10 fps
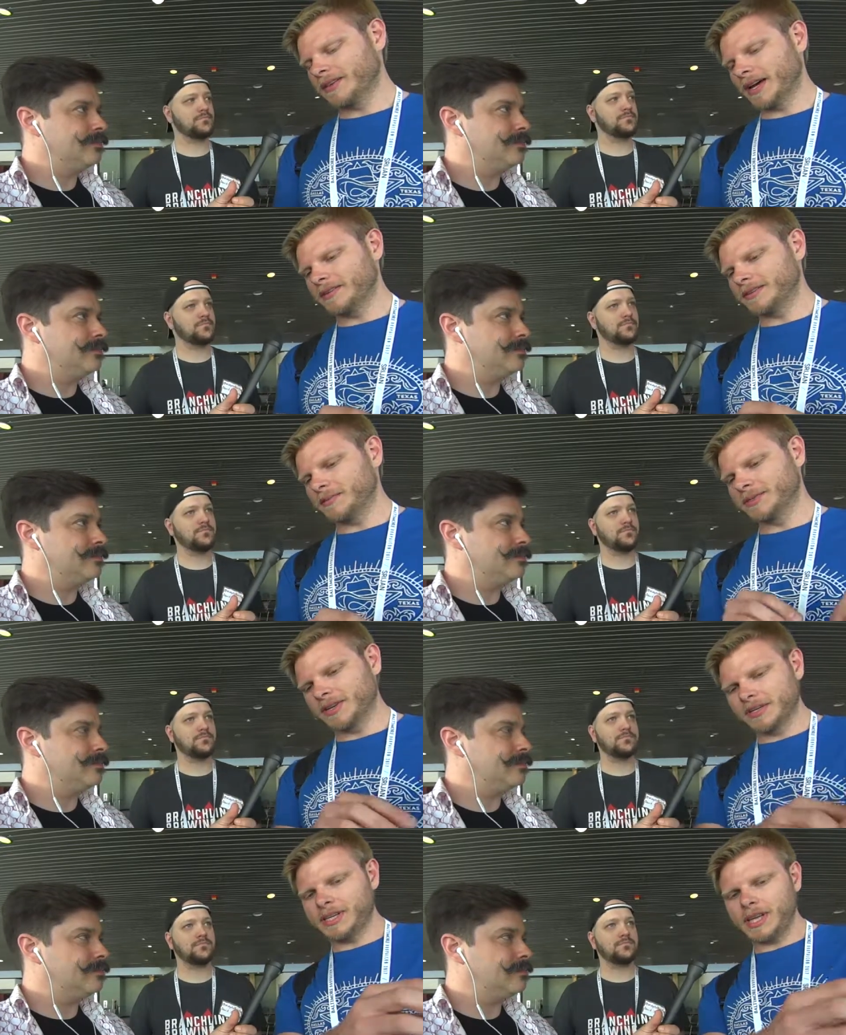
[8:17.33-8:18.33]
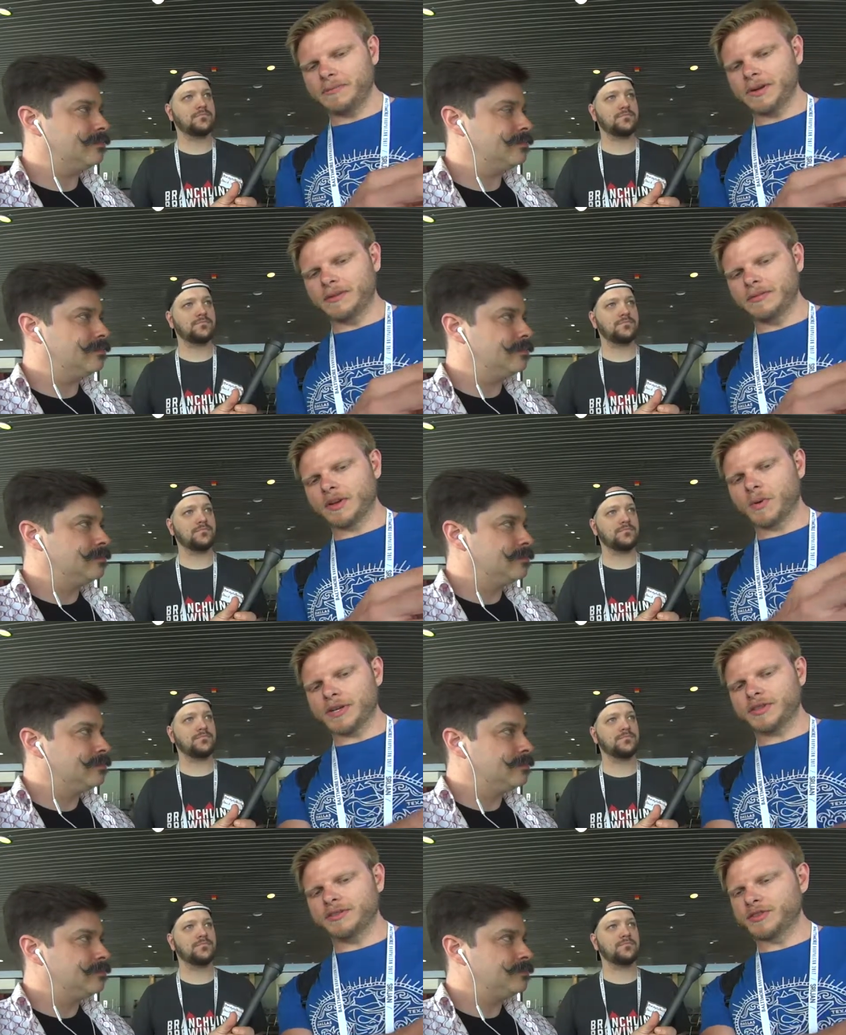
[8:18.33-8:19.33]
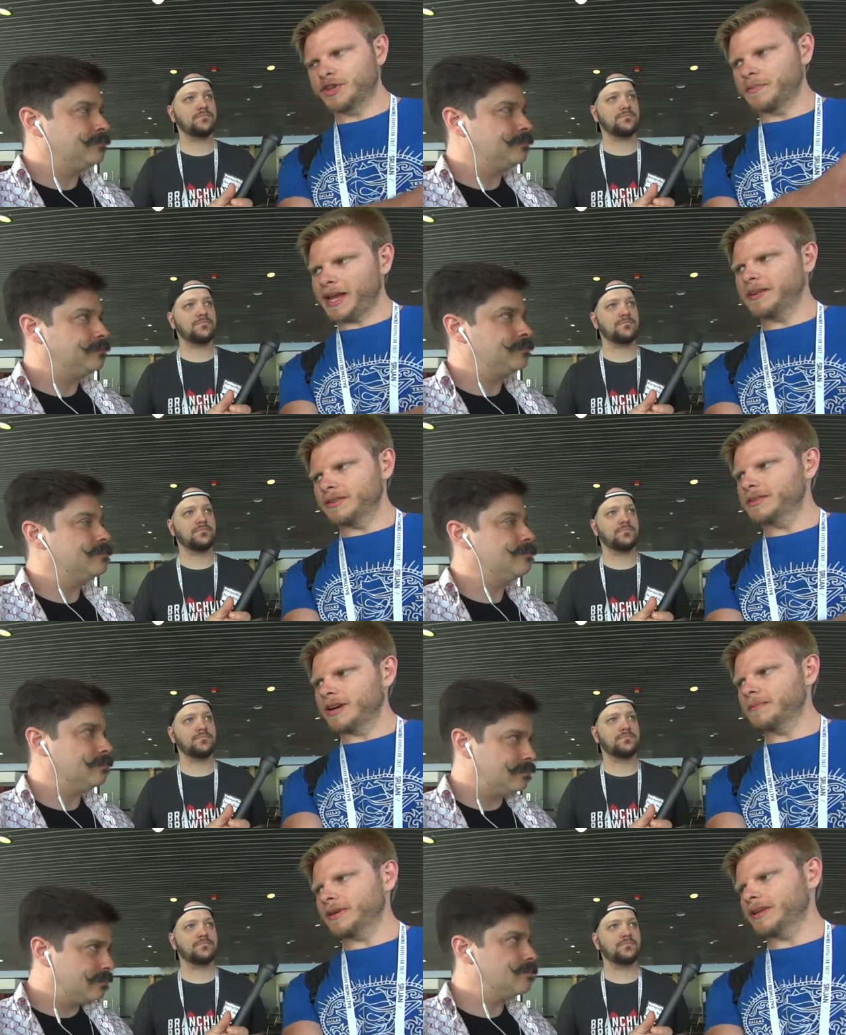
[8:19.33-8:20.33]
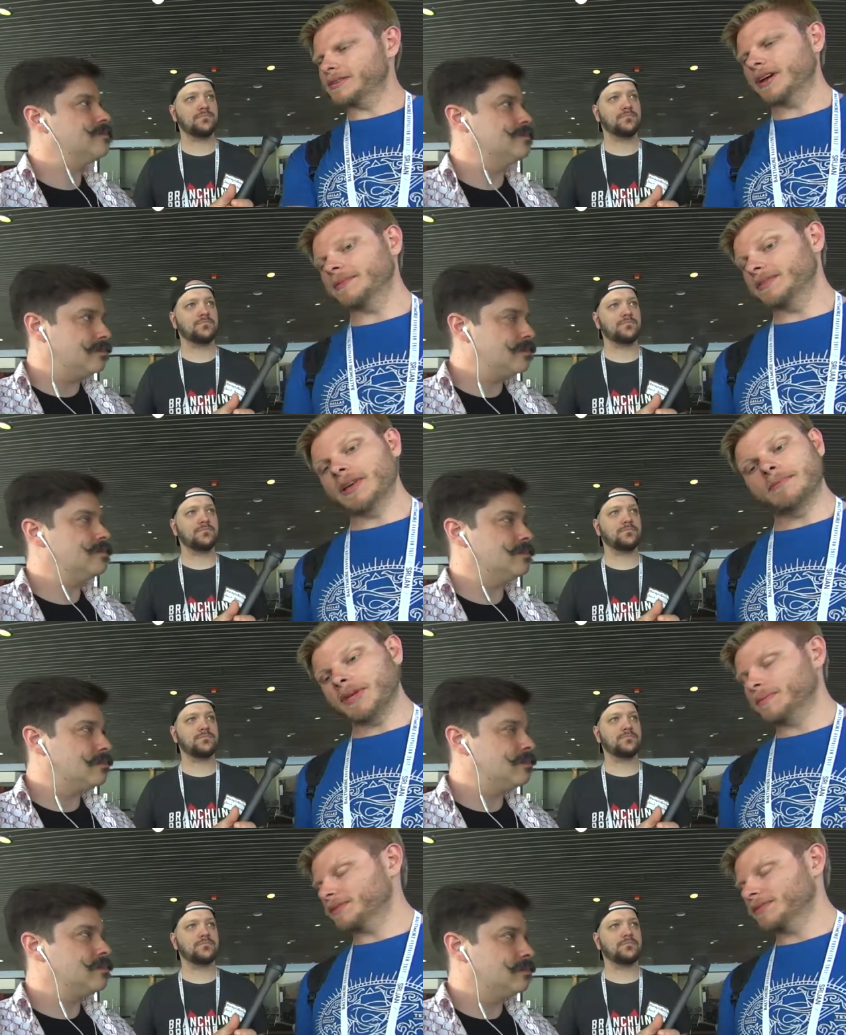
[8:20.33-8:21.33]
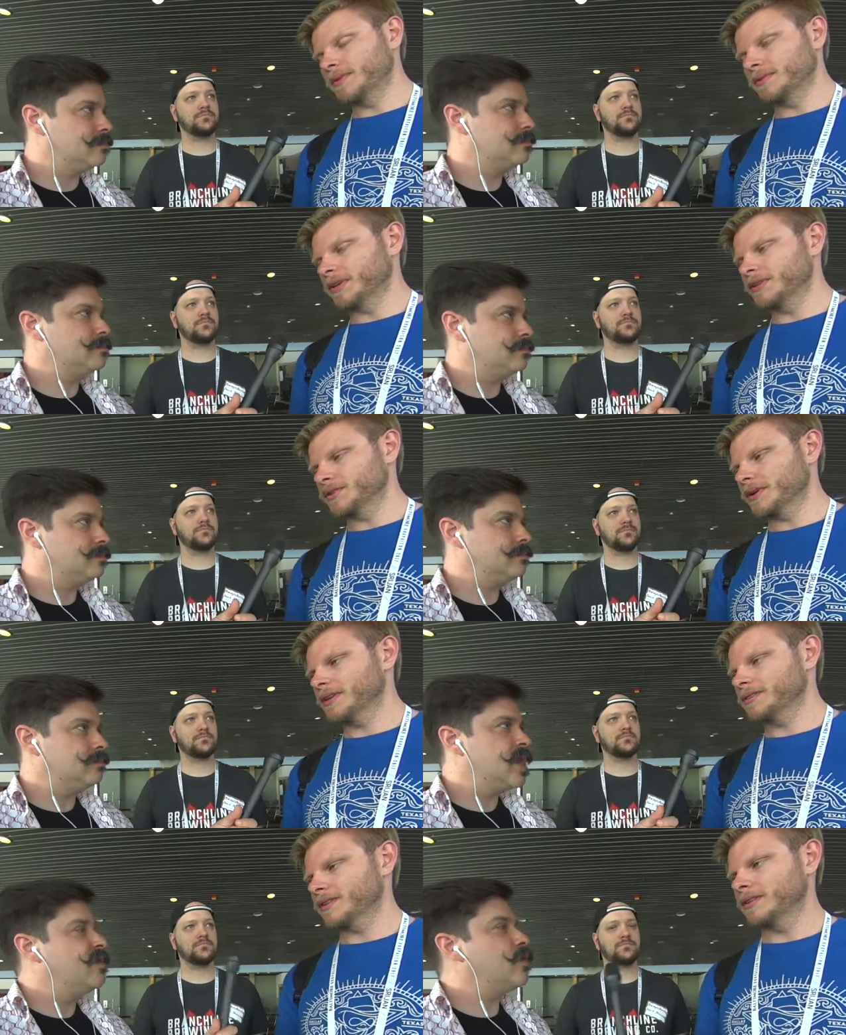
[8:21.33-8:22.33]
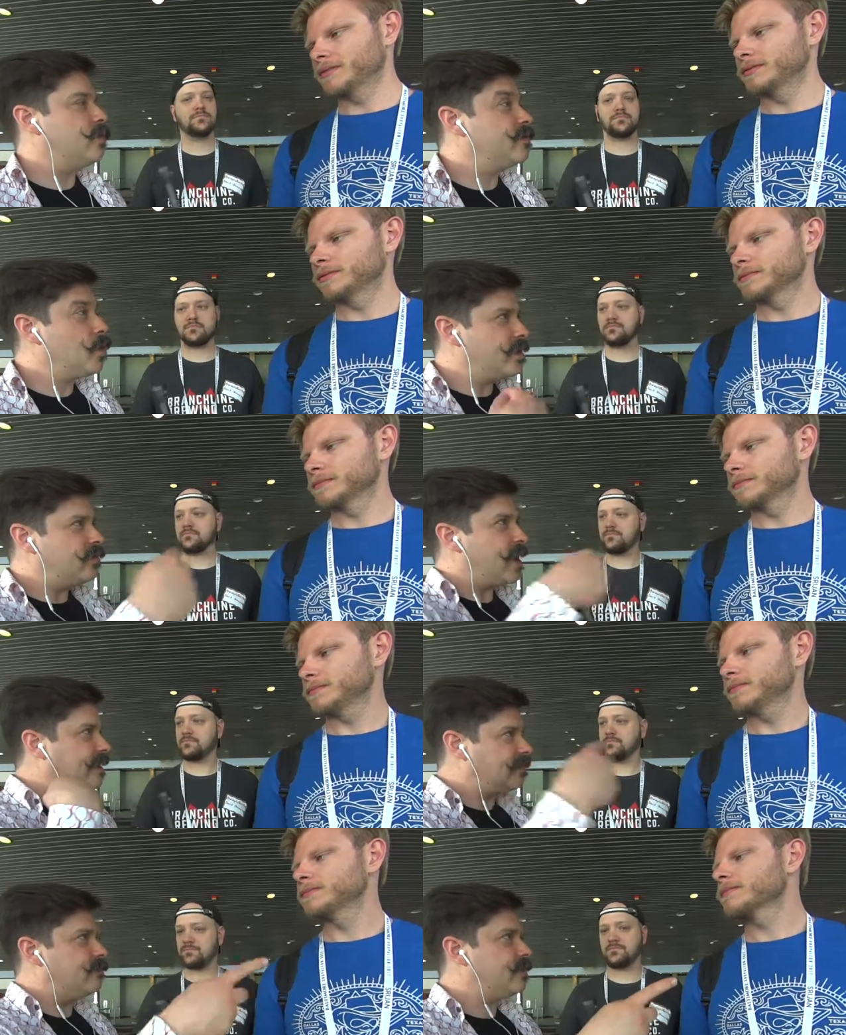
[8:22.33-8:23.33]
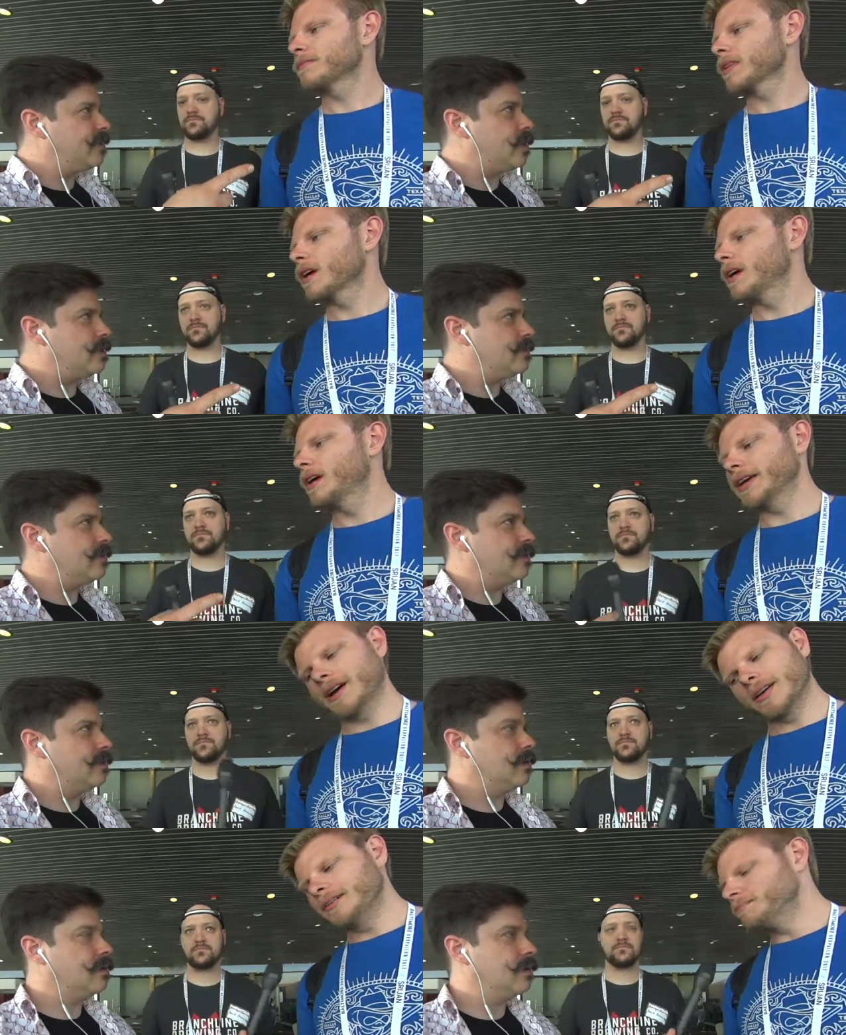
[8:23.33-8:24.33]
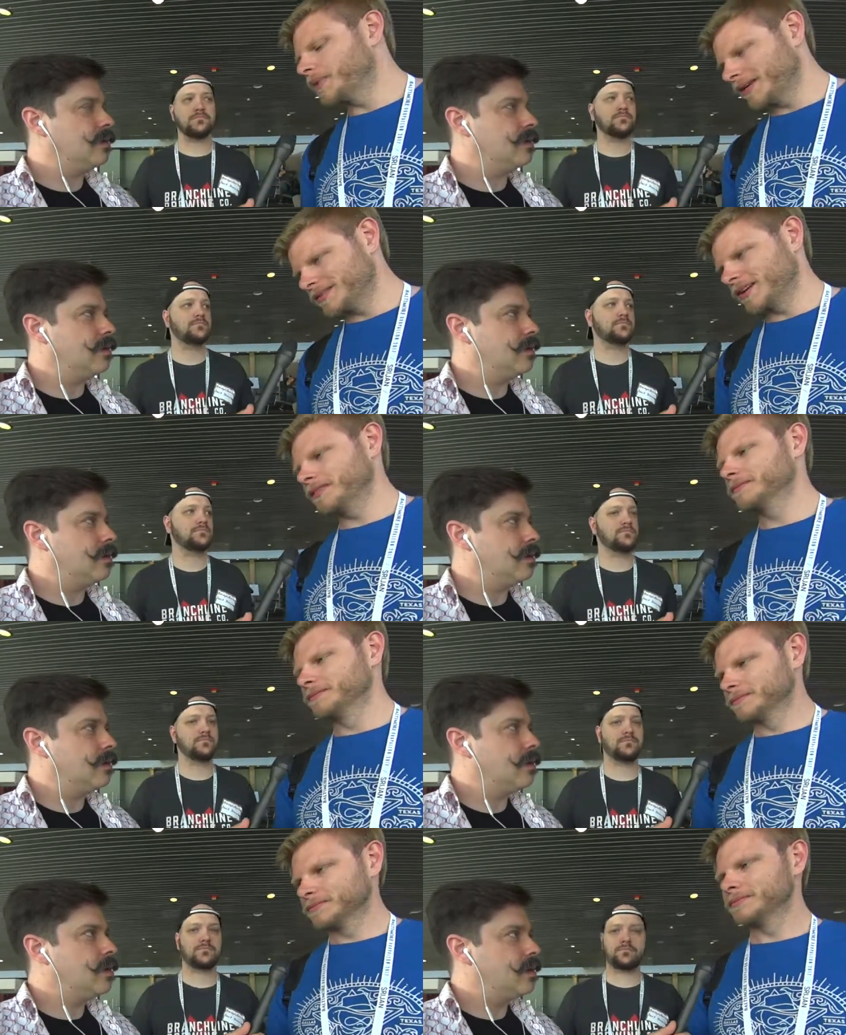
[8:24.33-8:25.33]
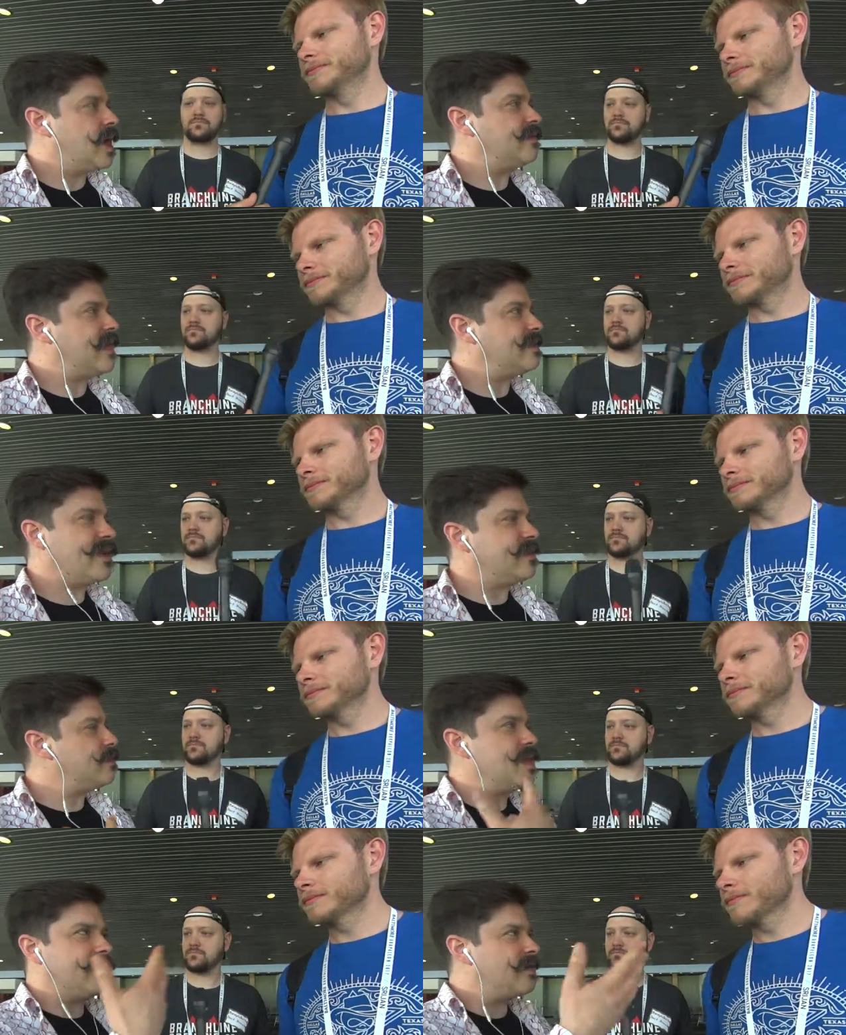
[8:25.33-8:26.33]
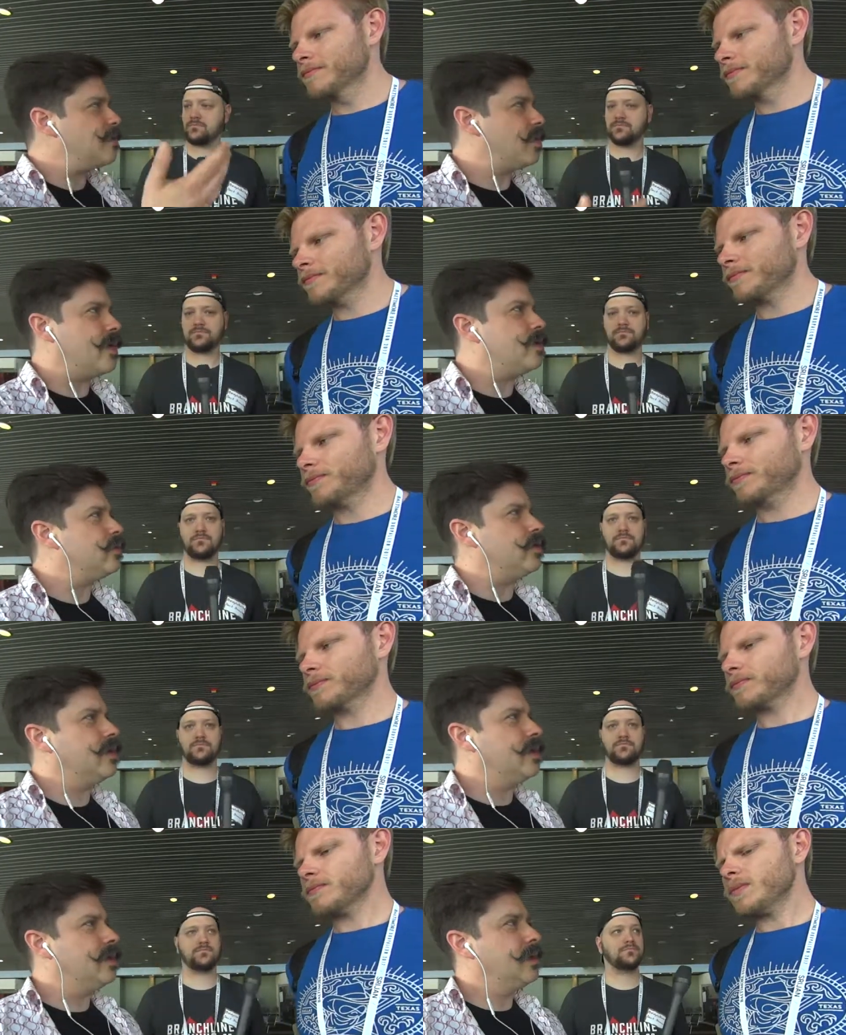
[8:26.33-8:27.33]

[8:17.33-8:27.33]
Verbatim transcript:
Speaker 1: that, it was good to keep uh, the questions germane to the topic at time, and, and people seemed to really enjoy it. So. so. it was
Speaker 2: more interactive with the audience. Yeah,
Speaker 1: by design.
Speaker 2: Nice. And give me an example of what you were doing.